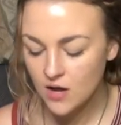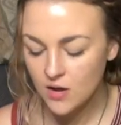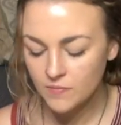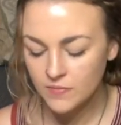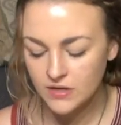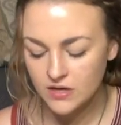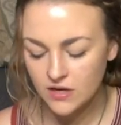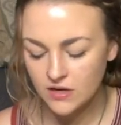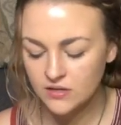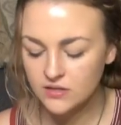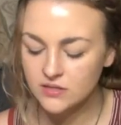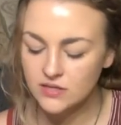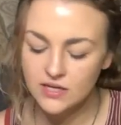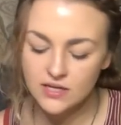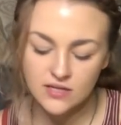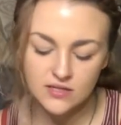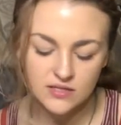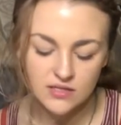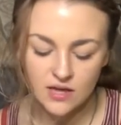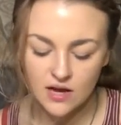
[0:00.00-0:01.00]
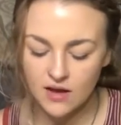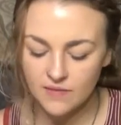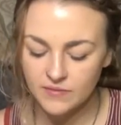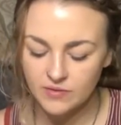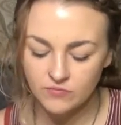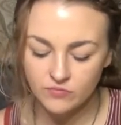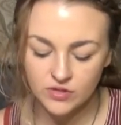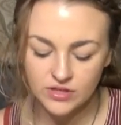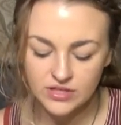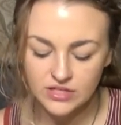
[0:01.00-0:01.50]
Because like I said, I
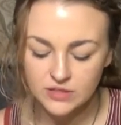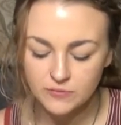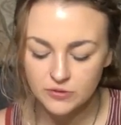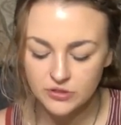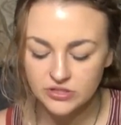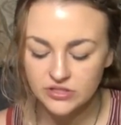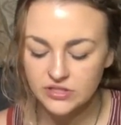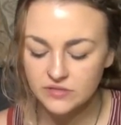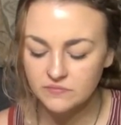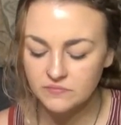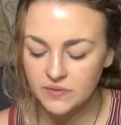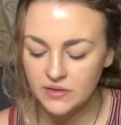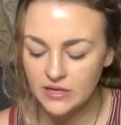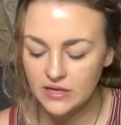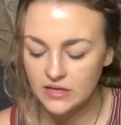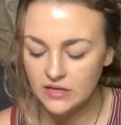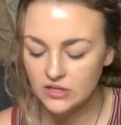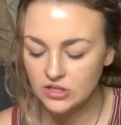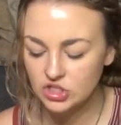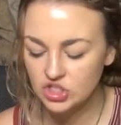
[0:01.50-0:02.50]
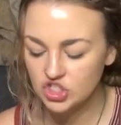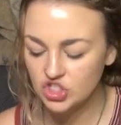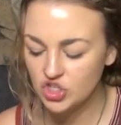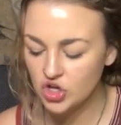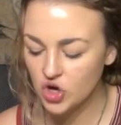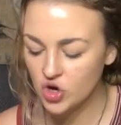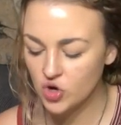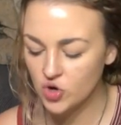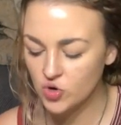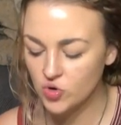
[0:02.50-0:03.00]
mean, with this person being
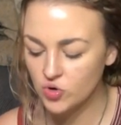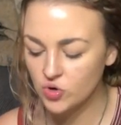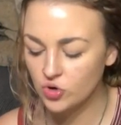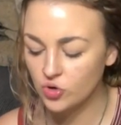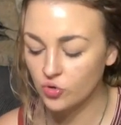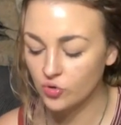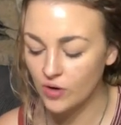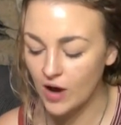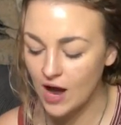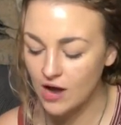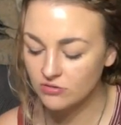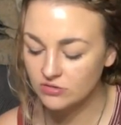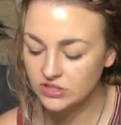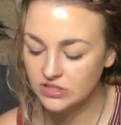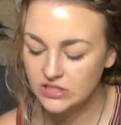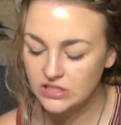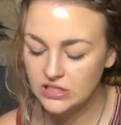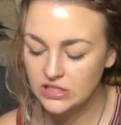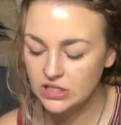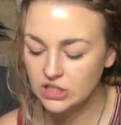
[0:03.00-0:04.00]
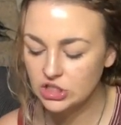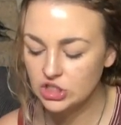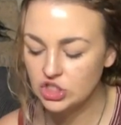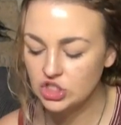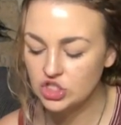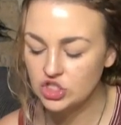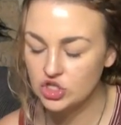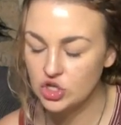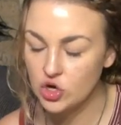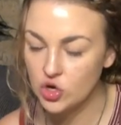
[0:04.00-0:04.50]
so grounded and
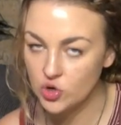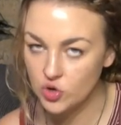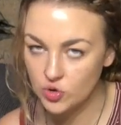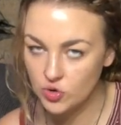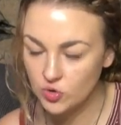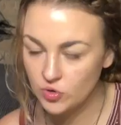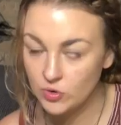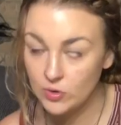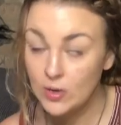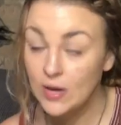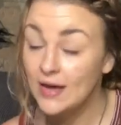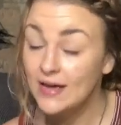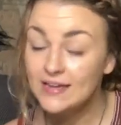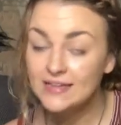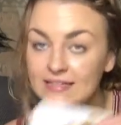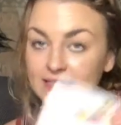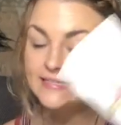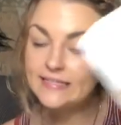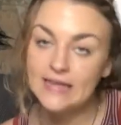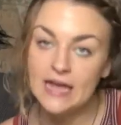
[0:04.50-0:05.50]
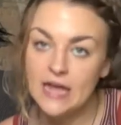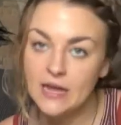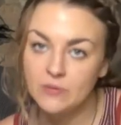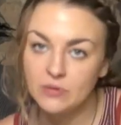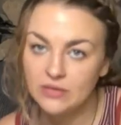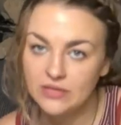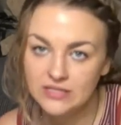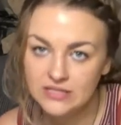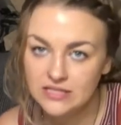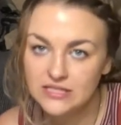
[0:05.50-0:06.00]
so
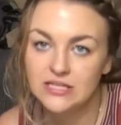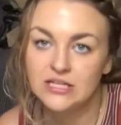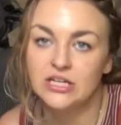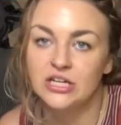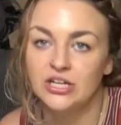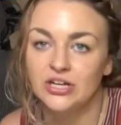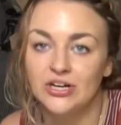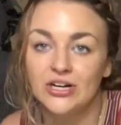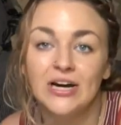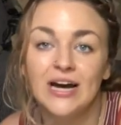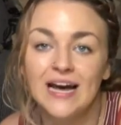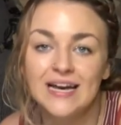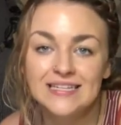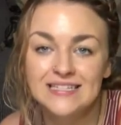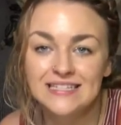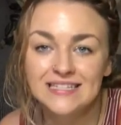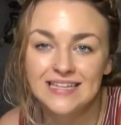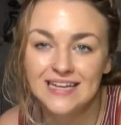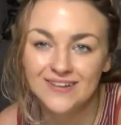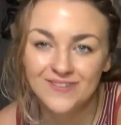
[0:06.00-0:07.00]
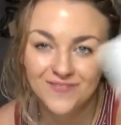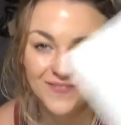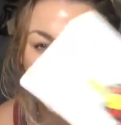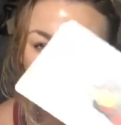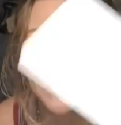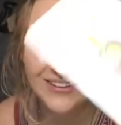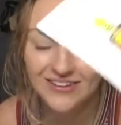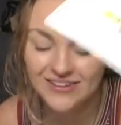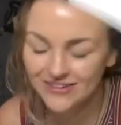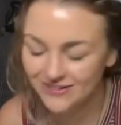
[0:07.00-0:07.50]
stable and secure as they
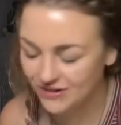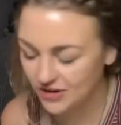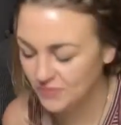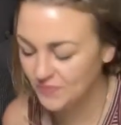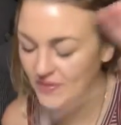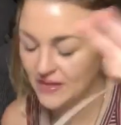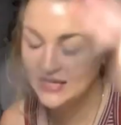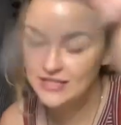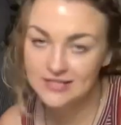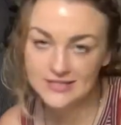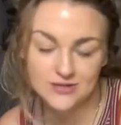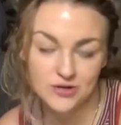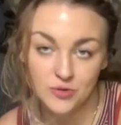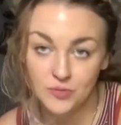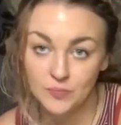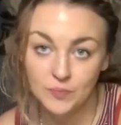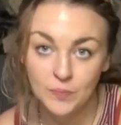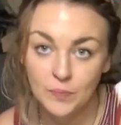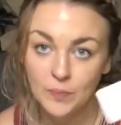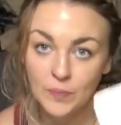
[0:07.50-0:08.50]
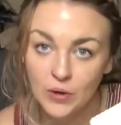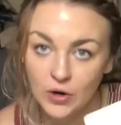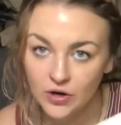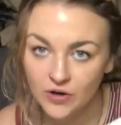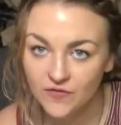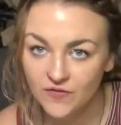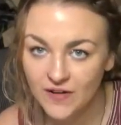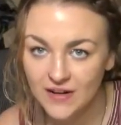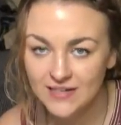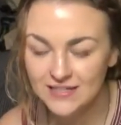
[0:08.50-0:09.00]
feel, you know, being so
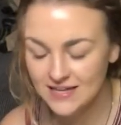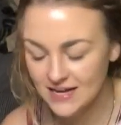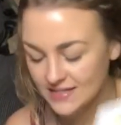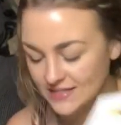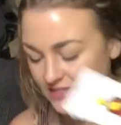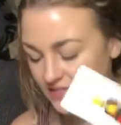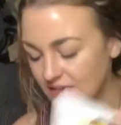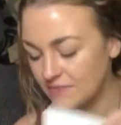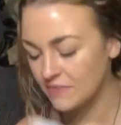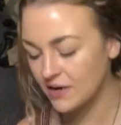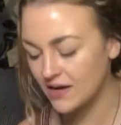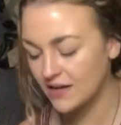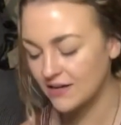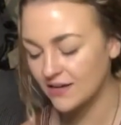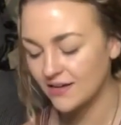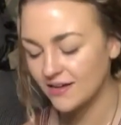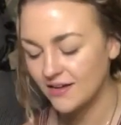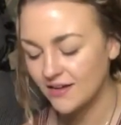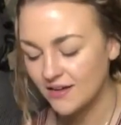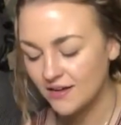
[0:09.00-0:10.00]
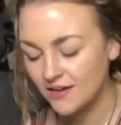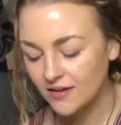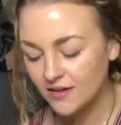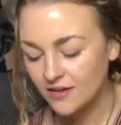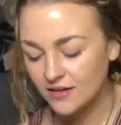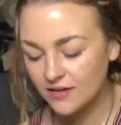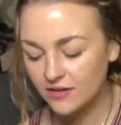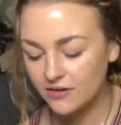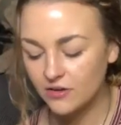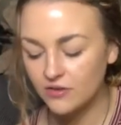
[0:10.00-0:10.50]
perfect as they might,
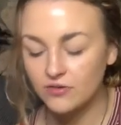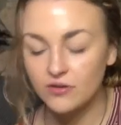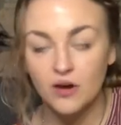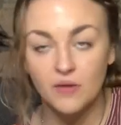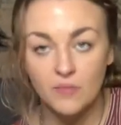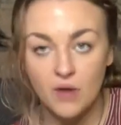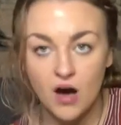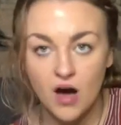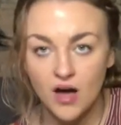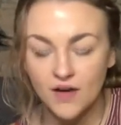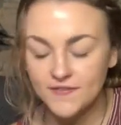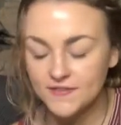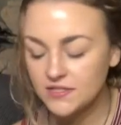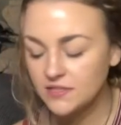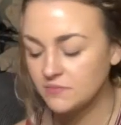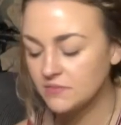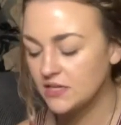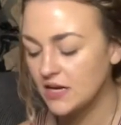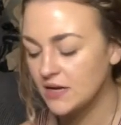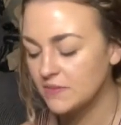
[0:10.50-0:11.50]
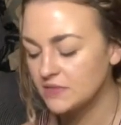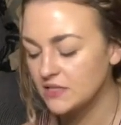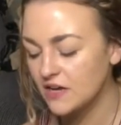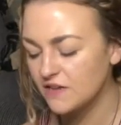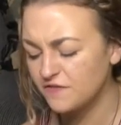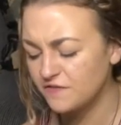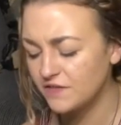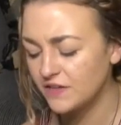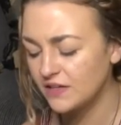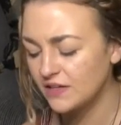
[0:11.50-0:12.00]
you know, come off sometimes, I
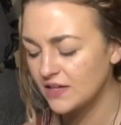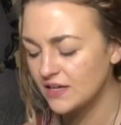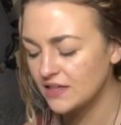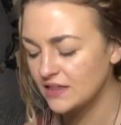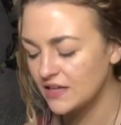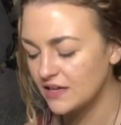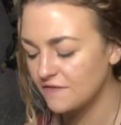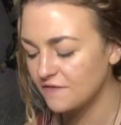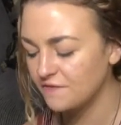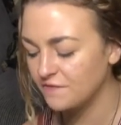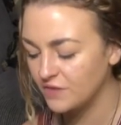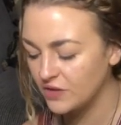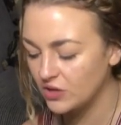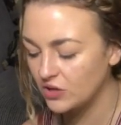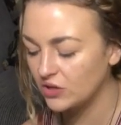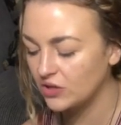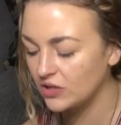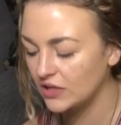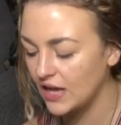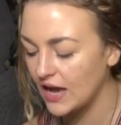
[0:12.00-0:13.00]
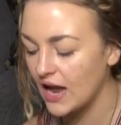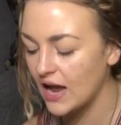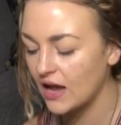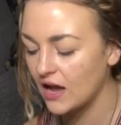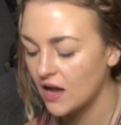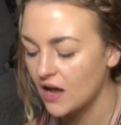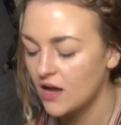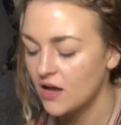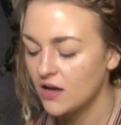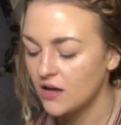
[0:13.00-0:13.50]
feel like they feel like,
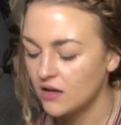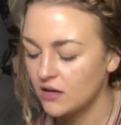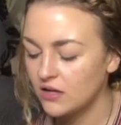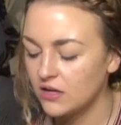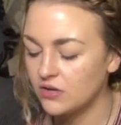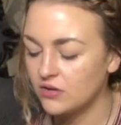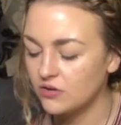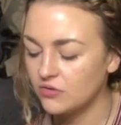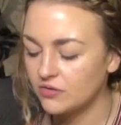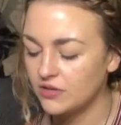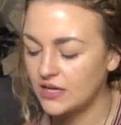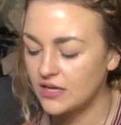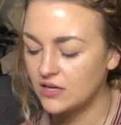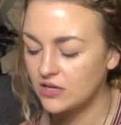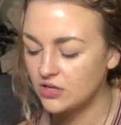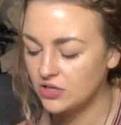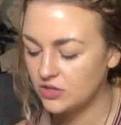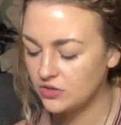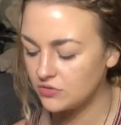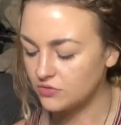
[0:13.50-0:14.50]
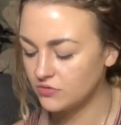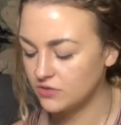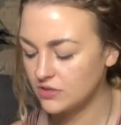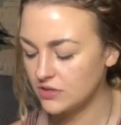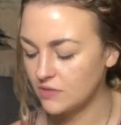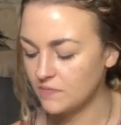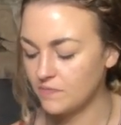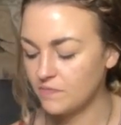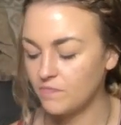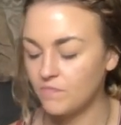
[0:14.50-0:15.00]
you know, they could use
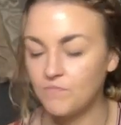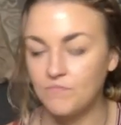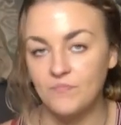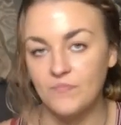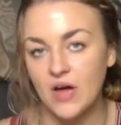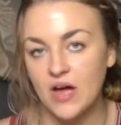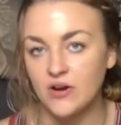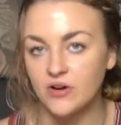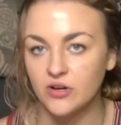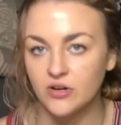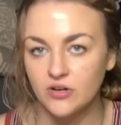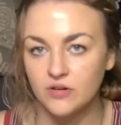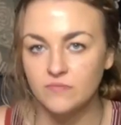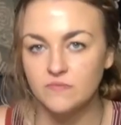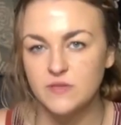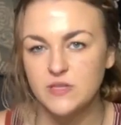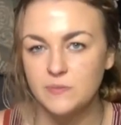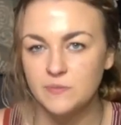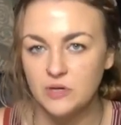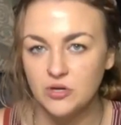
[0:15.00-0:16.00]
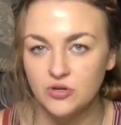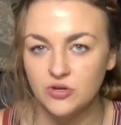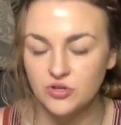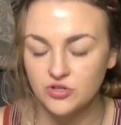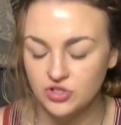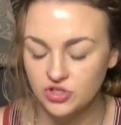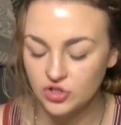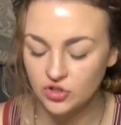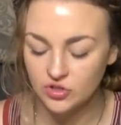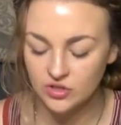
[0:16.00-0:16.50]
a better
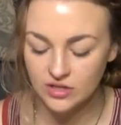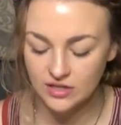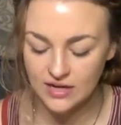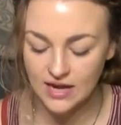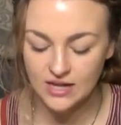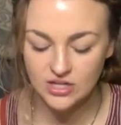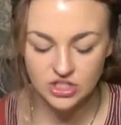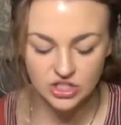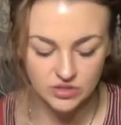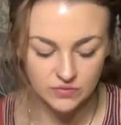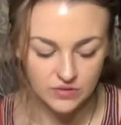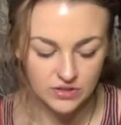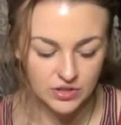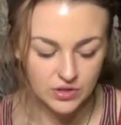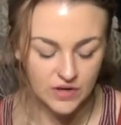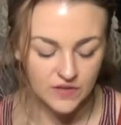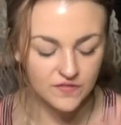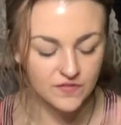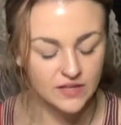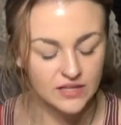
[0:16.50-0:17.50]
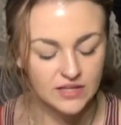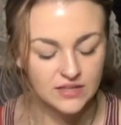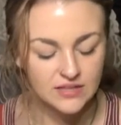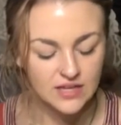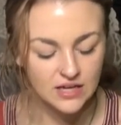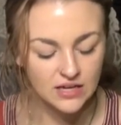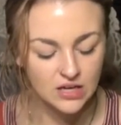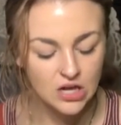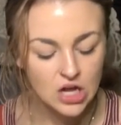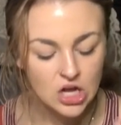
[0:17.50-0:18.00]
spiritual connection with you. I feel like
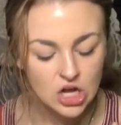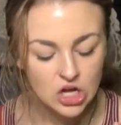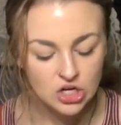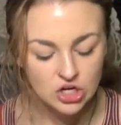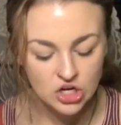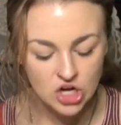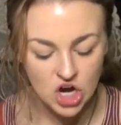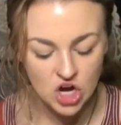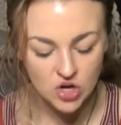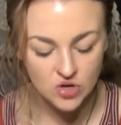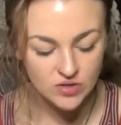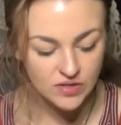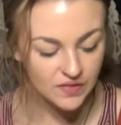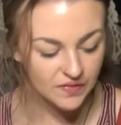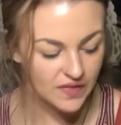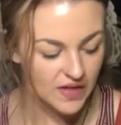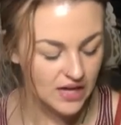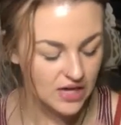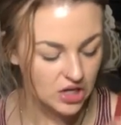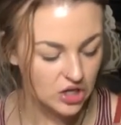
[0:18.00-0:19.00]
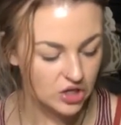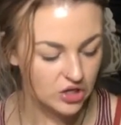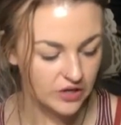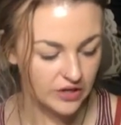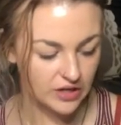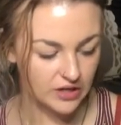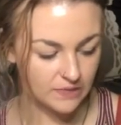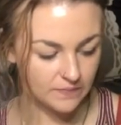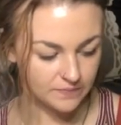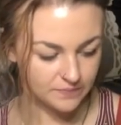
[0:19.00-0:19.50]
they know that they
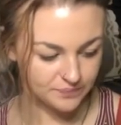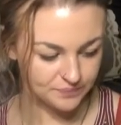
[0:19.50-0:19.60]
could